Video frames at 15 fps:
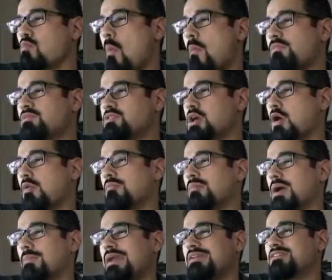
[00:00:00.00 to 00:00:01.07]
So, my
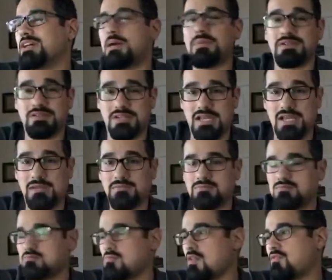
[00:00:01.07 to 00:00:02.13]
main topic today,
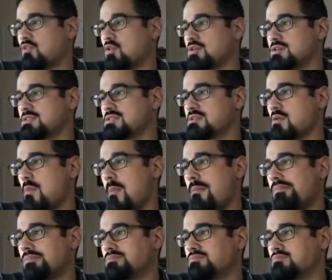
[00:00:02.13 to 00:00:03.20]
of course,
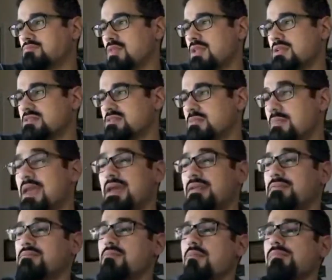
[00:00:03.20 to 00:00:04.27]
is the
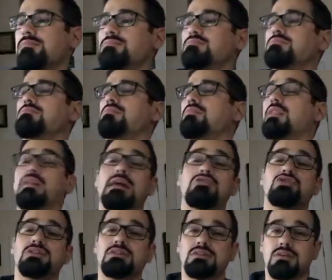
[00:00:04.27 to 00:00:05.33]
man, the
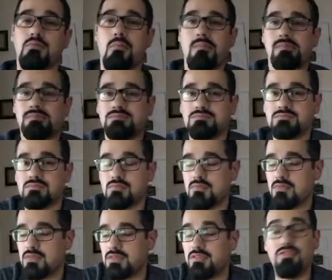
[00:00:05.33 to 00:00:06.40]
legend,
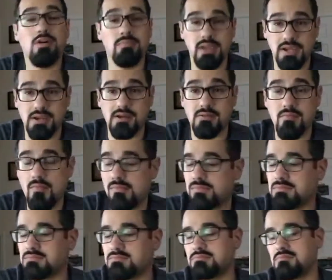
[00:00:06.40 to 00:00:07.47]
the filmmaker,
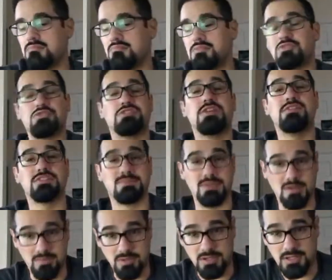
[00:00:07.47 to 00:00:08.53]
Mr. Steven
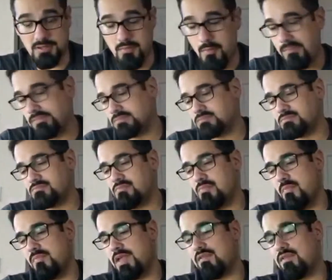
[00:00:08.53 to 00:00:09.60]
Spielberg.
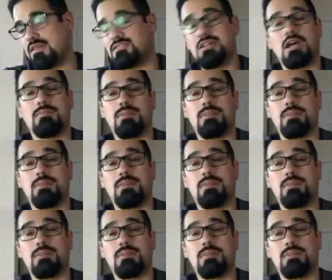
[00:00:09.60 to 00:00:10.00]
I have a lot to talk about